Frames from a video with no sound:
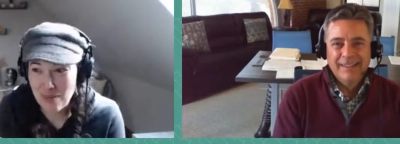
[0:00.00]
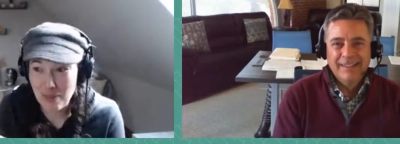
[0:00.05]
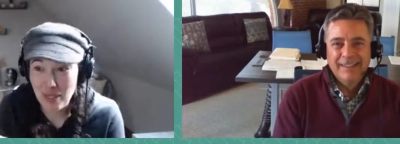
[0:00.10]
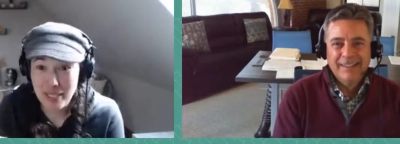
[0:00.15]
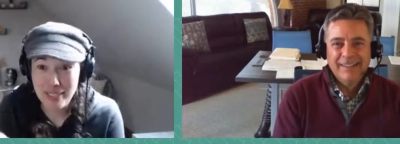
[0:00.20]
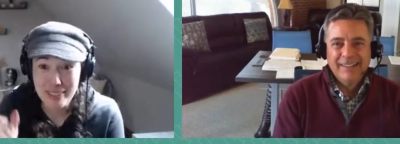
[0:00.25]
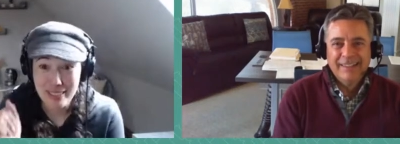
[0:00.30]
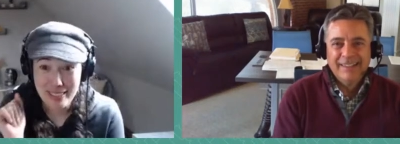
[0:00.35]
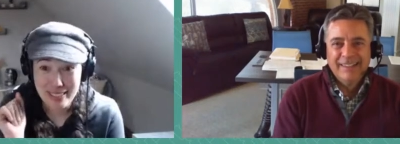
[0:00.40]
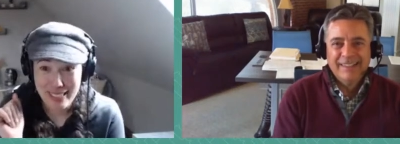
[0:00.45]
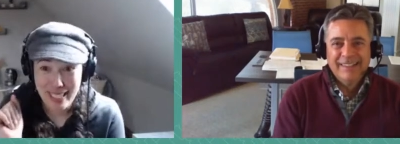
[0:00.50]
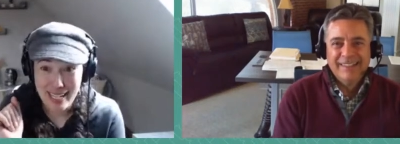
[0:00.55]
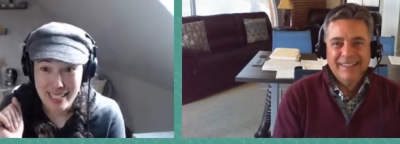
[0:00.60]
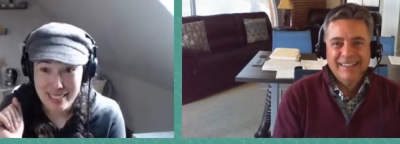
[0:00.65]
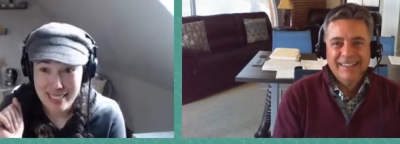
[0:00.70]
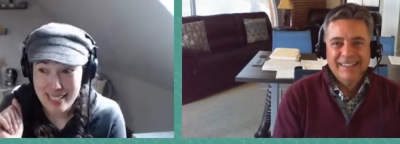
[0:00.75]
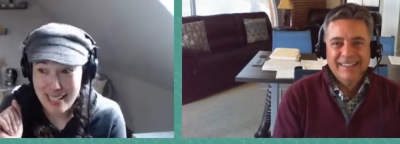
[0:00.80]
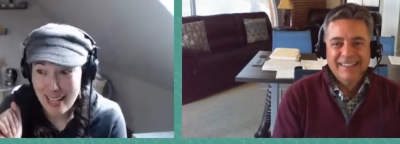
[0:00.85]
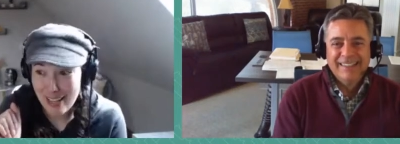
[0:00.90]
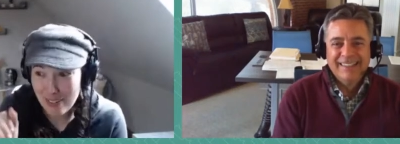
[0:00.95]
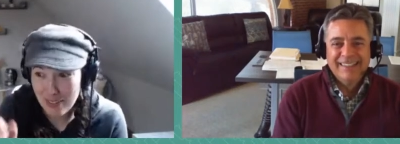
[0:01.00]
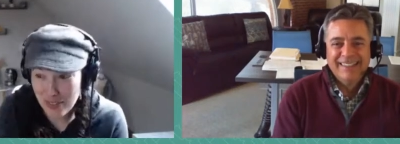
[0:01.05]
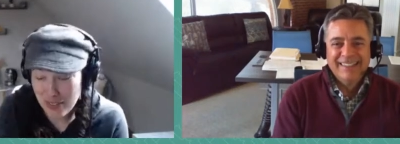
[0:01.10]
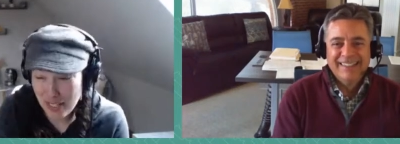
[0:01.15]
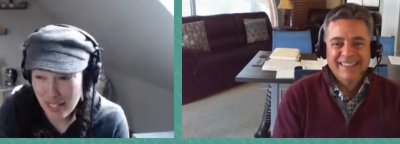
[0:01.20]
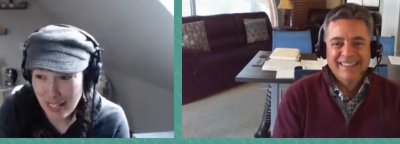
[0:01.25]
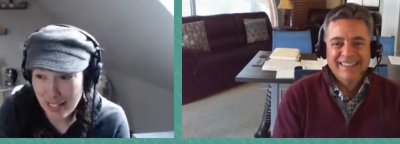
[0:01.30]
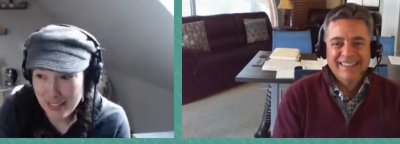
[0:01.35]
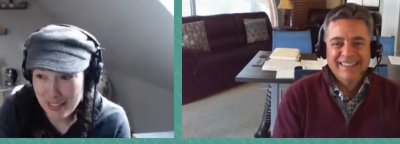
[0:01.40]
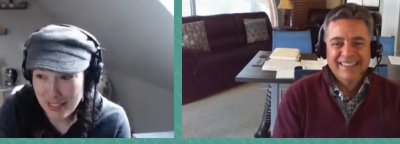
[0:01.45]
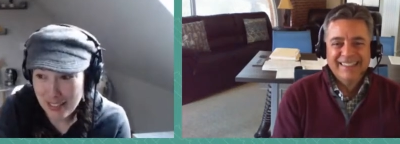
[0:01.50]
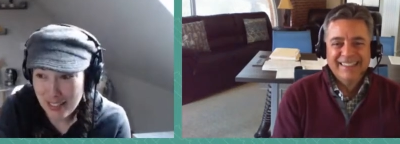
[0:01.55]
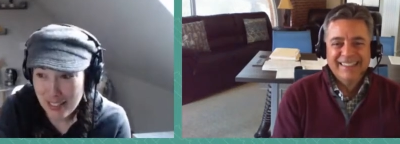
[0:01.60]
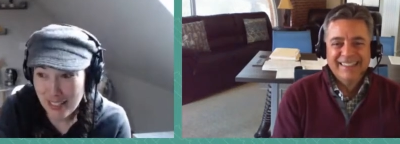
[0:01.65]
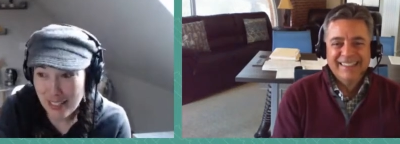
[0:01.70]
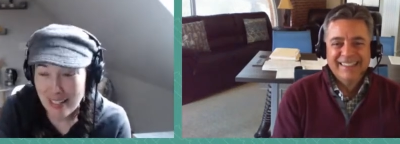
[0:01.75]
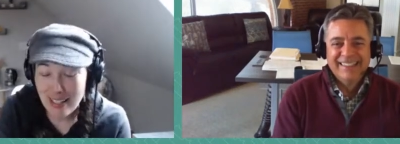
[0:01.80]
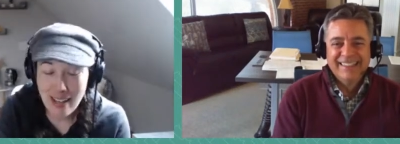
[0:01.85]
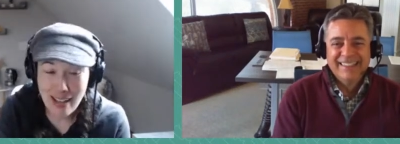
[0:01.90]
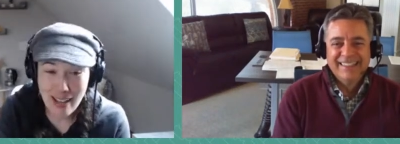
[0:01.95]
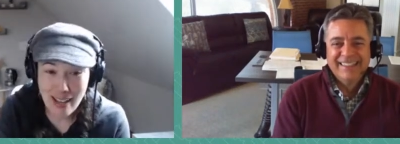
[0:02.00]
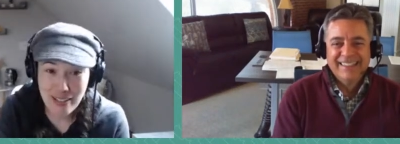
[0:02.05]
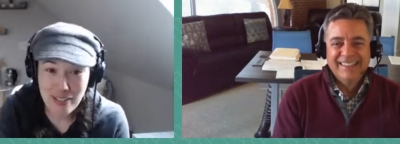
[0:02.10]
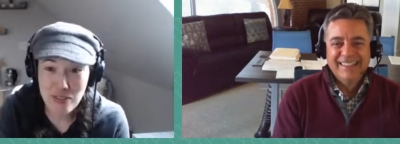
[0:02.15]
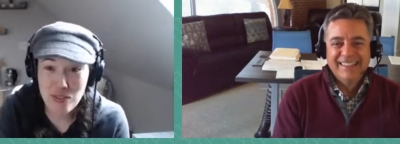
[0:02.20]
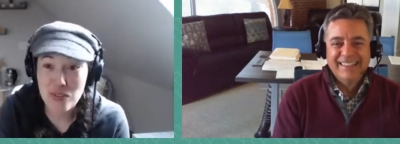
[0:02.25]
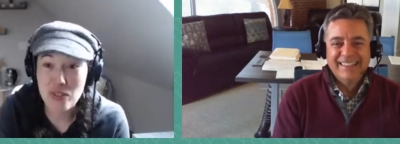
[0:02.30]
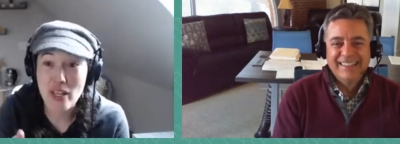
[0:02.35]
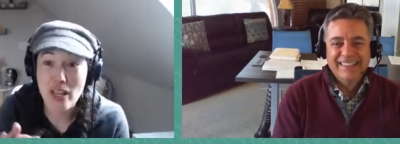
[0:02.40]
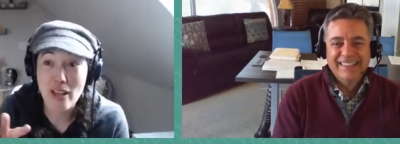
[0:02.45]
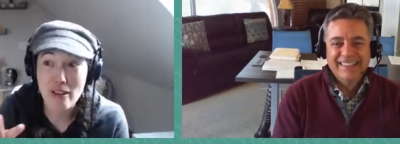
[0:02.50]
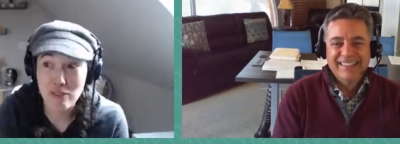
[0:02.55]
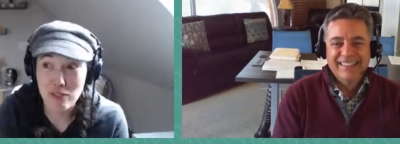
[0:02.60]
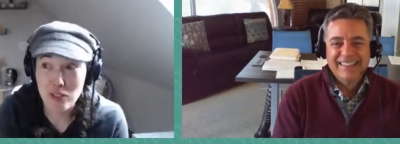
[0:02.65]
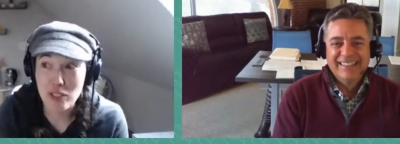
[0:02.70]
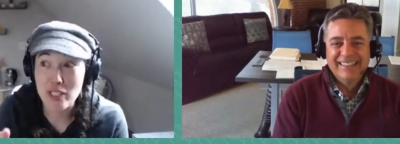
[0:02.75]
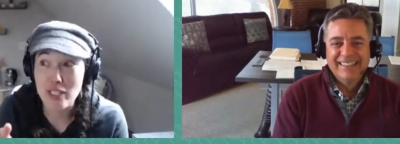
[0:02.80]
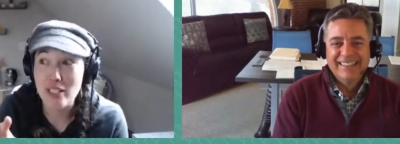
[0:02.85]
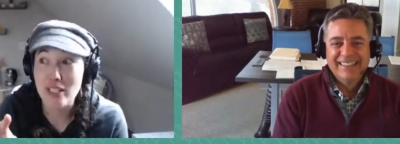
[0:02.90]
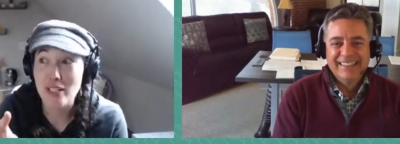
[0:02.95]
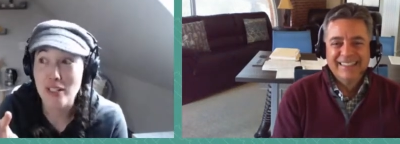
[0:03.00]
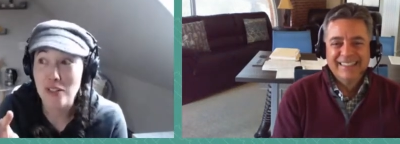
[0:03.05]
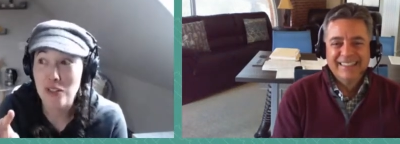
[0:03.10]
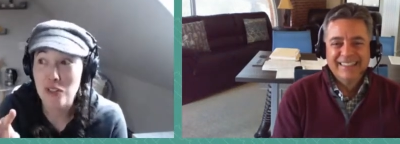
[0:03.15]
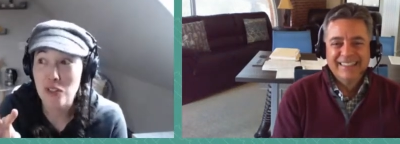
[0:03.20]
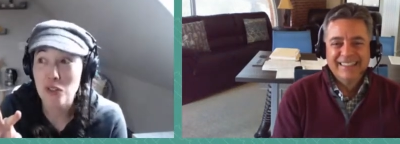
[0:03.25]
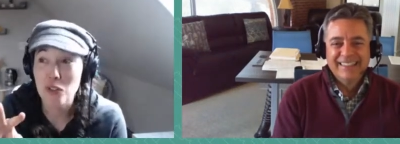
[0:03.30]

Speaker 1: I'm like the classy house that has. I use every